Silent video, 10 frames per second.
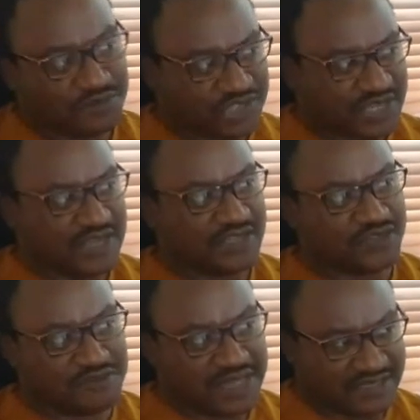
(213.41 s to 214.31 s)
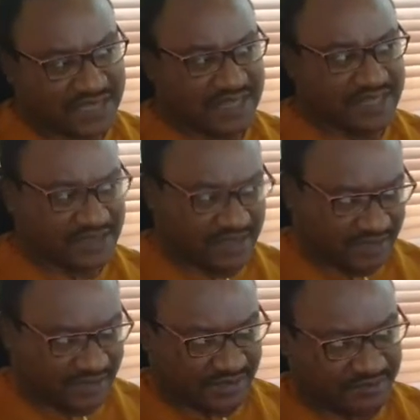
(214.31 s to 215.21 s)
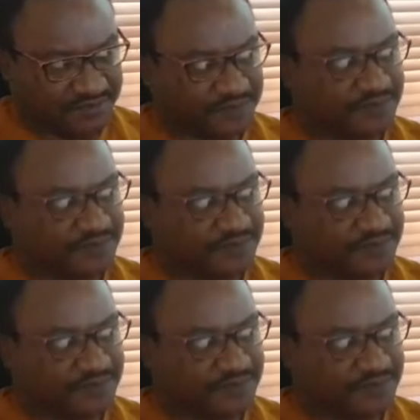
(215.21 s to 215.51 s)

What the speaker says: which can lead to mental illness,